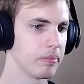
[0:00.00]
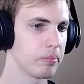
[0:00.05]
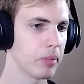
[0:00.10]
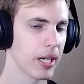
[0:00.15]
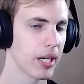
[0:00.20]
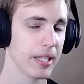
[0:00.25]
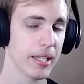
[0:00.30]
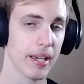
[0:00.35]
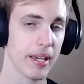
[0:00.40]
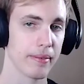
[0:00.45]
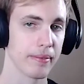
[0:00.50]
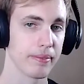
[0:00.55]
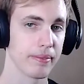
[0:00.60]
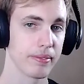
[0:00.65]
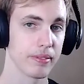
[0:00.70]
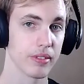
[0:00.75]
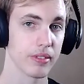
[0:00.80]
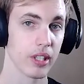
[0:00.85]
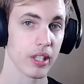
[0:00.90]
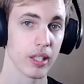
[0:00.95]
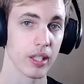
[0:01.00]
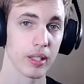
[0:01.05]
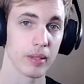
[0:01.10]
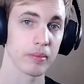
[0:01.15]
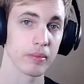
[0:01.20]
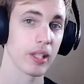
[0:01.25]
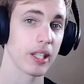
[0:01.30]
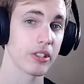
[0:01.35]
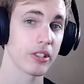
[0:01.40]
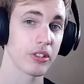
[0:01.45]
but yeah
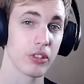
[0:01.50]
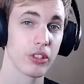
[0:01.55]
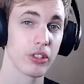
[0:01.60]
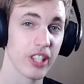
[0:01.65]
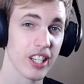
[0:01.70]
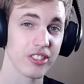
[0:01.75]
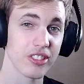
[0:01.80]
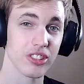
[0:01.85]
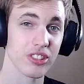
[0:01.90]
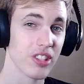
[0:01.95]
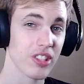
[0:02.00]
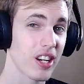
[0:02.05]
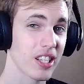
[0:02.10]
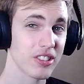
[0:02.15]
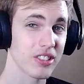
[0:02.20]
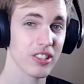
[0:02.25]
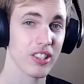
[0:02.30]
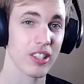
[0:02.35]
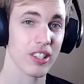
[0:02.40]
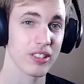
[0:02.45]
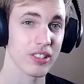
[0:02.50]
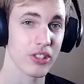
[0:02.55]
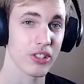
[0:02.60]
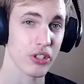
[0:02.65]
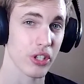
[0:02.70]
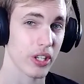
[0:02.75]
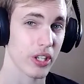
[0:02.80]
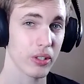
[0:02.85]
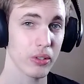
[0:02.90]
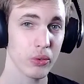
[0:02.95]
um let us know your guys' thoughts on the
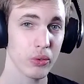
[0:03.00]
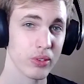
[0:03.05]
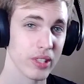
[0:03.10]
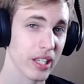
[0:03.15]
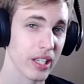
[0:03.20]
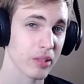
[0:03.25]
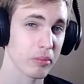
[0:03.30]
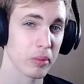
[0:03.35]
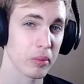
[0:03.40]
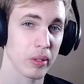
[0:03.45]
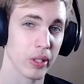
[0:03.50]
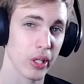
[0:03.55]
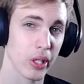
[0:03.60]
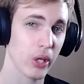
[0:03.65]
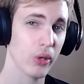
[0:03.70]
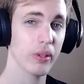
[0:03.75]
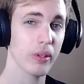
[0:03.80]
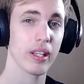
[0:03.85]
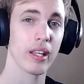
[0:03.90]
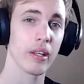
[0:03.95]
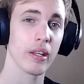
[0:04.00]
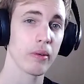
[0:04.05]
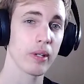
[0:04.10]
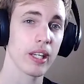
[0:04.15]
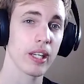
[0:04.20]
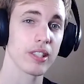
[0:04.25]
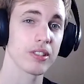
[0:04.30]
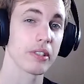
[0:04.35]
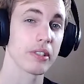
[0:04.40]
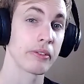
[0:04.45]
show down below anyway
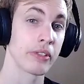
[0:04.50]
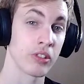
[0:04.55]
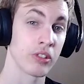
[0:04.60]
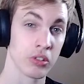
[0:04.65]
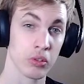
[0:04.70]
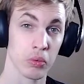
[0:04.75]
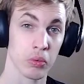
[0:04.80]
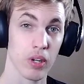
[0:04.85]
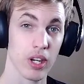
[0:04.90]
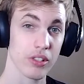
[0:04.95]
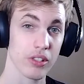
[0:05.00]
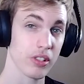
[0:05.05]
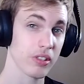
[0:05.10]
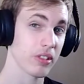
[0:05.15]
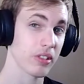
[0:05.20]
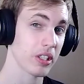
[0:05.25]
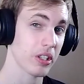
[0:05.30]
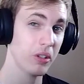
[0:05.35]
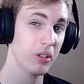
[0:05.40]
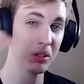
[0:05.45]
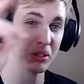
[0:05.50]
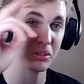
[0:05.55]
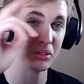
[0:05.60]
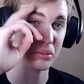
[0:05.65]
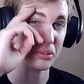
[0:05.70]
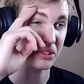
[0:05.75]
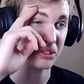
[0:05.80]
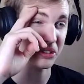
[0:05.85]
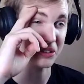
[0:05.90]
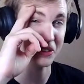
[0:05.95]
guys thank you very much for watching like always
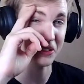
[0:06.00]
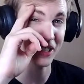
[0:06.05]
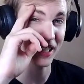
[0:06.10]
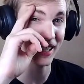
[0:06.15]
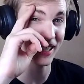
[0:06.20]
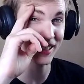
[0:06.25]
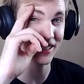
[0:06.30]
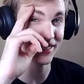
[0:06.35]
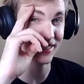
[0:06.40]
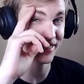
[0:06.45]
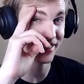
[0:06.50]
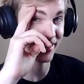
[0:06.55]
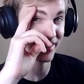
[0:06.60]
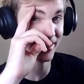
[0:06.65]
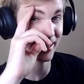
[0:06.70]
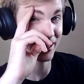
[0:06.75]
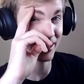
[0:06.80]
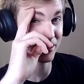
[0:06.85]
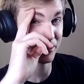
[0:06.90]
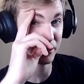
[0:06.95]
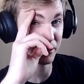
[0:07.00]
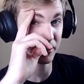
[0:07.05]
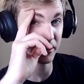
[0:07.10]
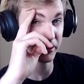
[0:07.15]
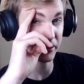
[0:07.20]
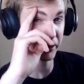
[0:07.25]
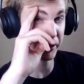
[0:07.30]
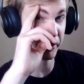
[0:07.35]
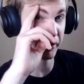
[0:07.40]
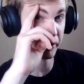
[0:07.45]
we'll see you guys next
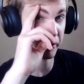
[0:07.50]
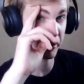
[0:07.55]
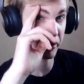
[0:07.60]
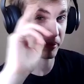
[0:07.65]
review